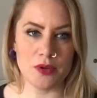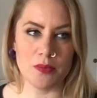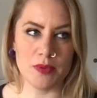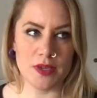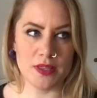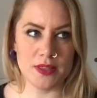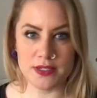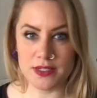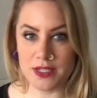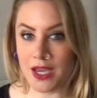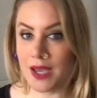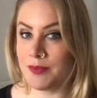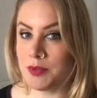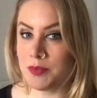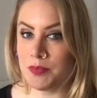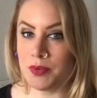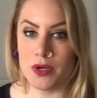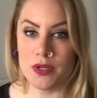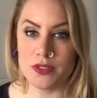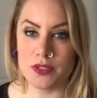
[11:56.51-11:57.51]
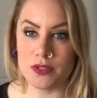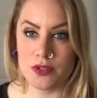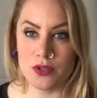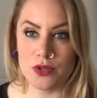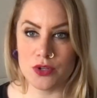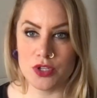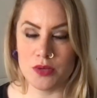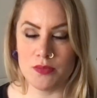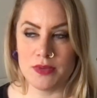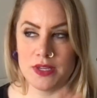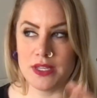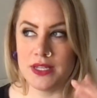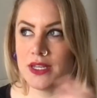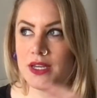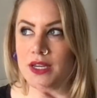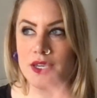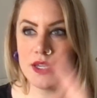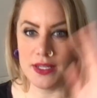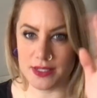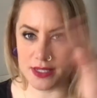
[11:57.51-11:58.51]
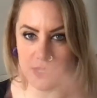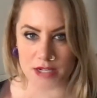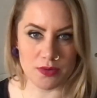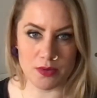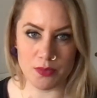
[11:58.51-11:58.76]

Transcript: be the time to post on social media, etc.